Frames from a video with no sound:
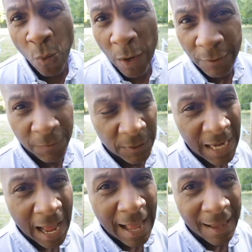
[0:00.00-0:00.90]
a wonderful
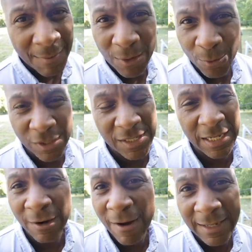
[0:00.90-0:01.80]
time and we're
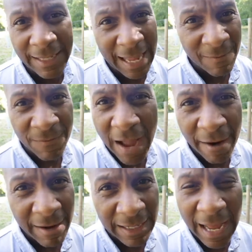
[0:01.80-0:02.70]
sitting around a
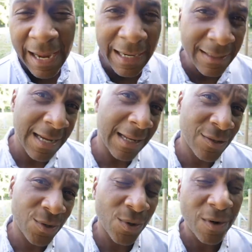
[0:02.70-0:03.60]
campfire at night and
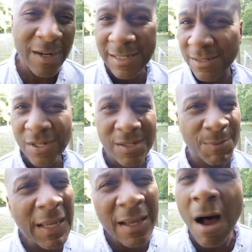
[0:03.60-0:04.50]
telling stories and just
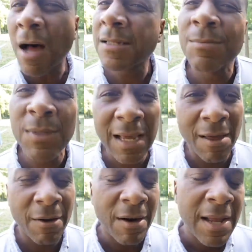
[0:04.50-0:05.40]
being awesome
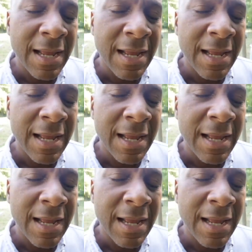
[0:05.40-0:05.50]
together